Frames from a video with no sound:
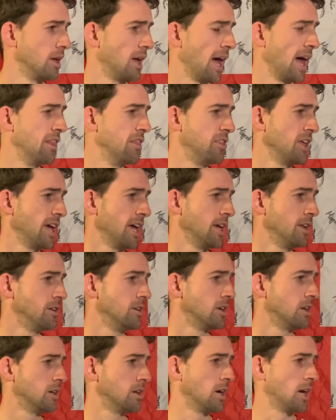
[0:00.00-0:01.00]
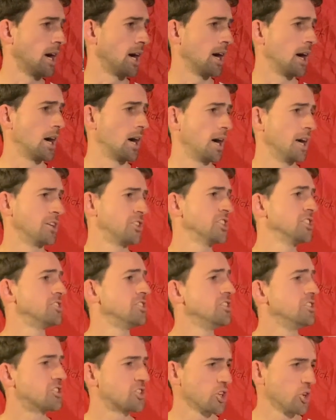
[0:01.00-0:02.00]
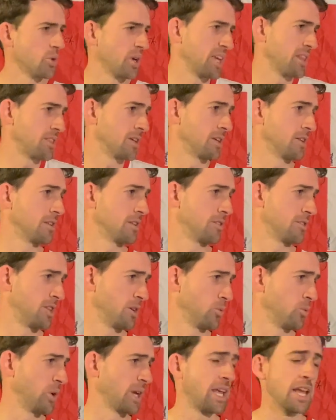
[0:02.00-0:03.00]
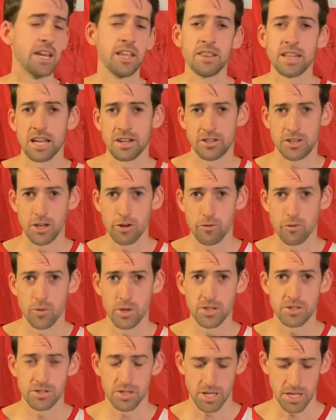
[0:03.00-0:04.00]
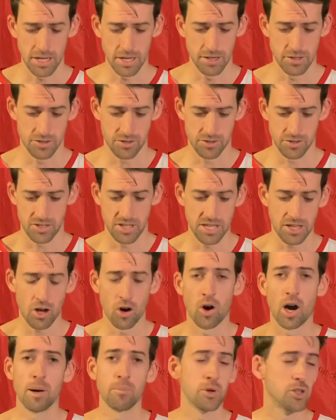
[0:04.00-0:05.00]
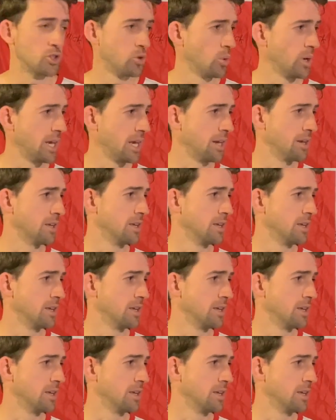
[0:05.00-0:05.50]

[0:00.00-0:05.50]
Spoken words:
And then just ensuring that we're getting that difference in stick height between